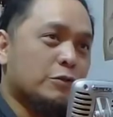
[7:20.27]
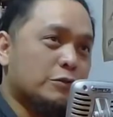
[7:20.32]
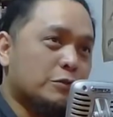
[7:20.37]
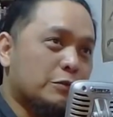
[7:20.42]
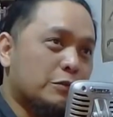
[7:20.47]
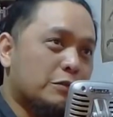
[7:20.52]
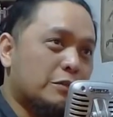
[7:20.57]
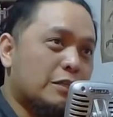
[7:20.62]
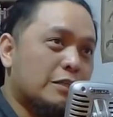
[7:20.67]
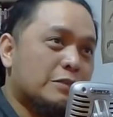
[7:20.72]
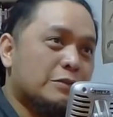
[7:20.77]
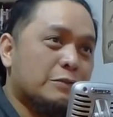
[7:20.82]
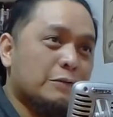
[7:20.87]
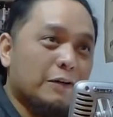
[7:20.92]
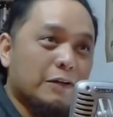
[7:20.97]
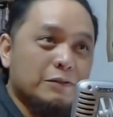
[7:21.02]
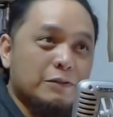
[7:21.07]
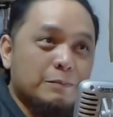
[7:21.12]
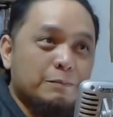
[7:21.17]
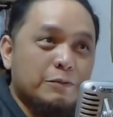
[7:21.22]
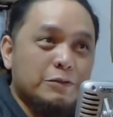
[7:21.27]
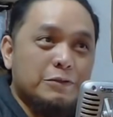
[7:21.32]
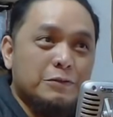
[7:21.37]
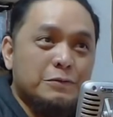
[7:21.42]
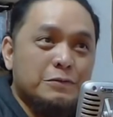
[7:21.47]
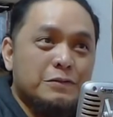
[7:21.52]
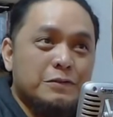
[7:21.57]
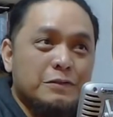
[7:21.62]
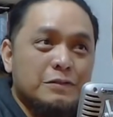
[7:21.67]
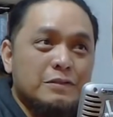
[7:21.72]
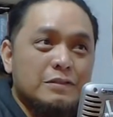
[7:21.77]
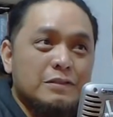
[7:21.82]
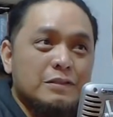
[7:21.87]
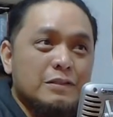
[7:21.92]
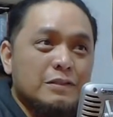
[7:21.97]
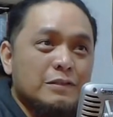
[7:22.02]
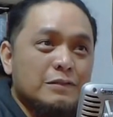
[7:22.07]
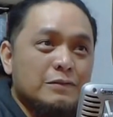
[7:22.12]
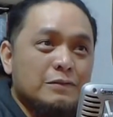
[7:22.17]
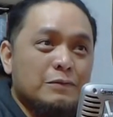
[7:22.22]
opportunities to other
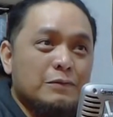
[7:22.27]
producers.